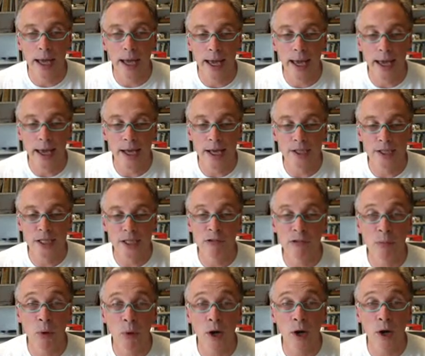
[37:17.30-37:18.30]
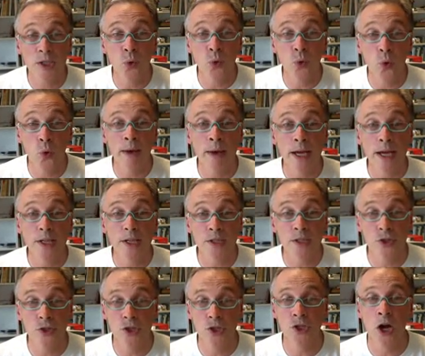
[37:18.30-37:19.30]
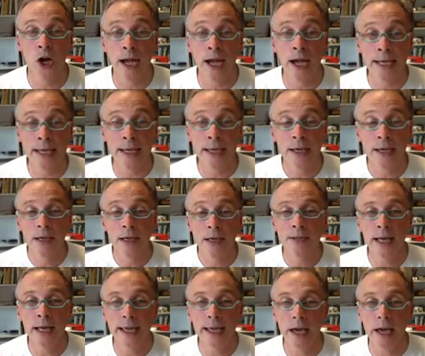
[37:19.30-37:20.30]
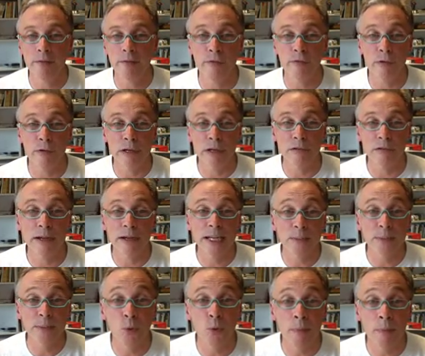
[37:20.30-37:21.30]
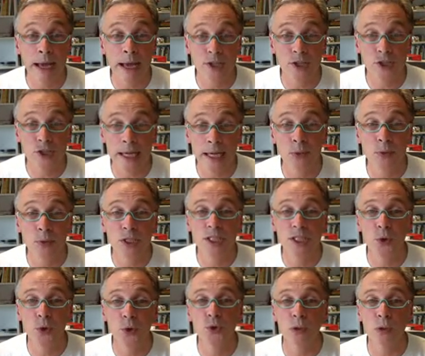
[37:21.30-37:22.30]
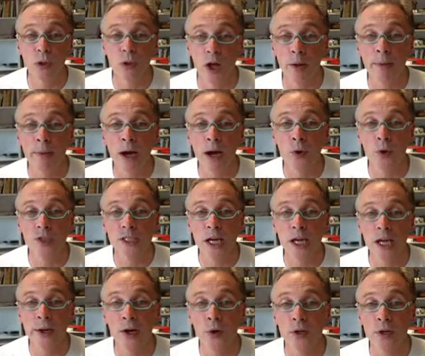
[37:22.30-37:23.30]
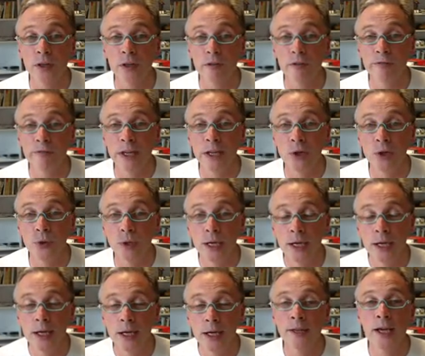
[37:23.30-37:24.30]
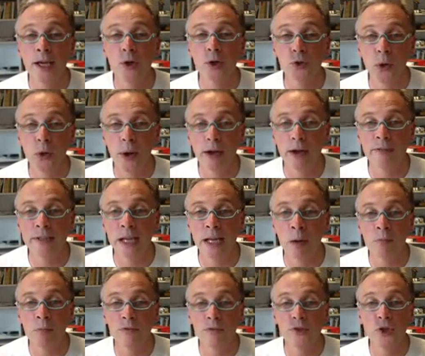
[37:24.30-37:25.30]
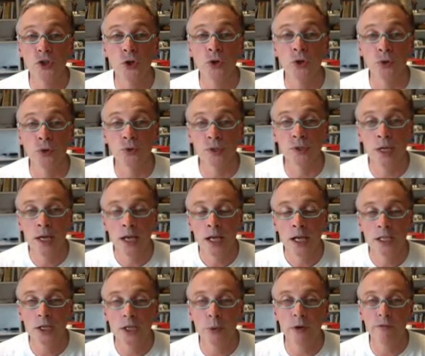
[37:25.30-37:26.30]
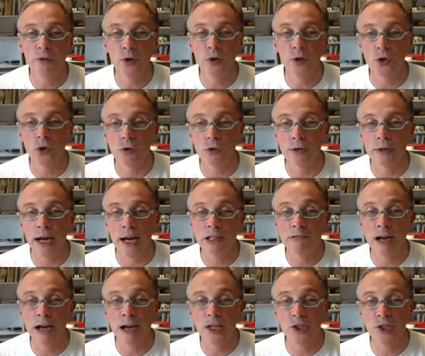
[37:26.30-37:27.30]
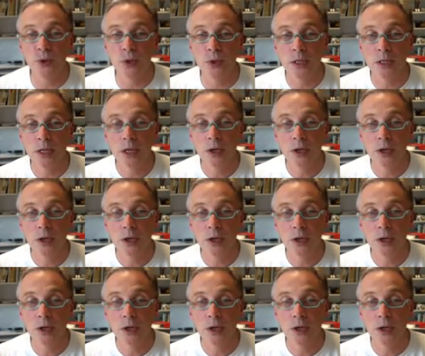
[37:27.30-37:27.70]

has a Robotics and Automation Society, and they have a very readable magazine which tells you a lot about what's going on in the field. They also have a number of journals. So if you're an undergraduate